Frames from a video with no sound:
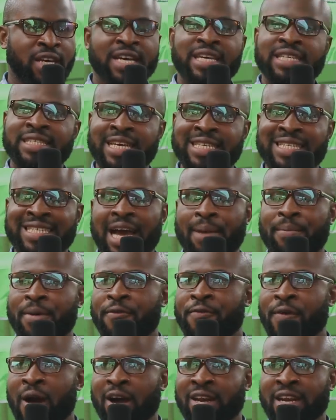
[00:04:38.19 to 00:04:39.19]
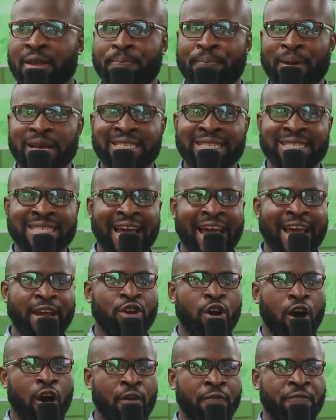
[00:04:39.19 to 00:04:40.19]
This can be found in page 9
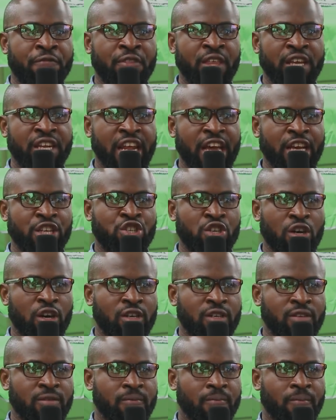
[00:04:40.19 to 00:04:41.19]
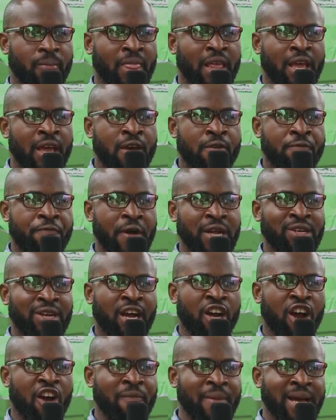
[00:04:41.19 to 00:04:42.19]
of The Nation. Federal
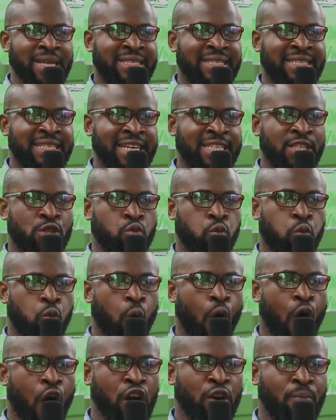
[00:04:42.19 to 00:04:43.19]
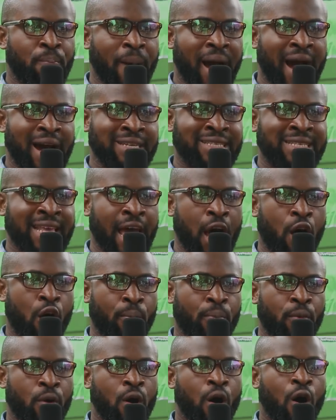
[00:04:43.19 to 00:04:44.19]
government seeks World Bank's help
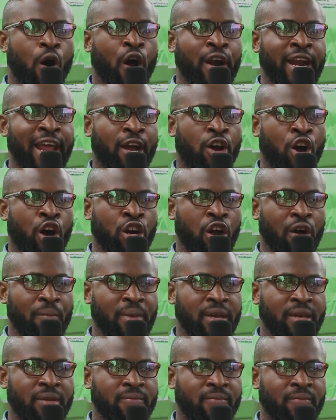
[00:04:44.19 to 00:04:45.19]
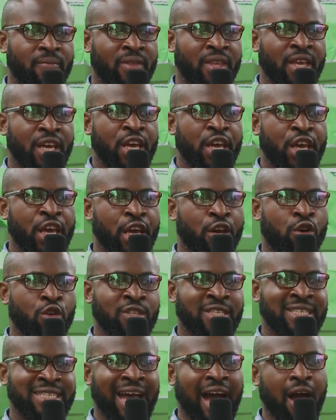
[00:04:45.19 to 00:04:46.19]
on economy. Eagle
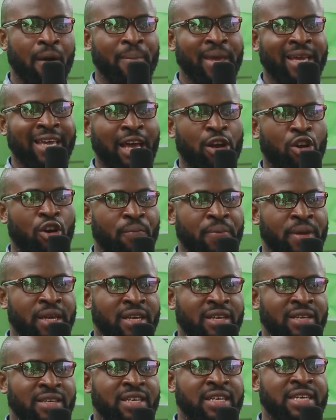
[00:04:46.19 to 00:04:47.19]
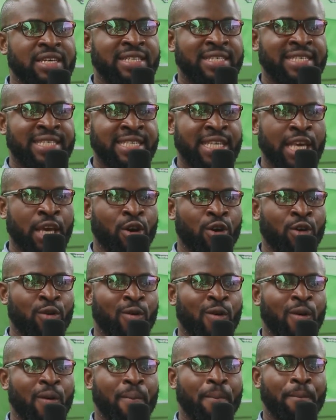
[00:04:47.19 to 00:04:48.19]
star Mikel Obi still
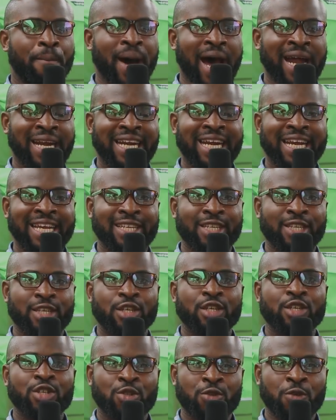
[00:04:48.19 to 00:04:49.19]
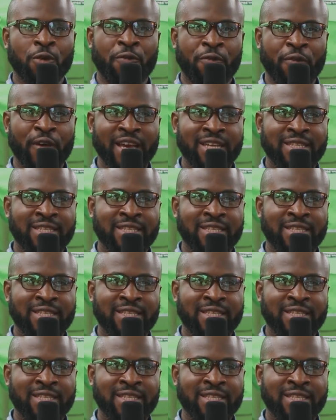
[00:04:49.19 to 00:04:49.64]
battling to fit.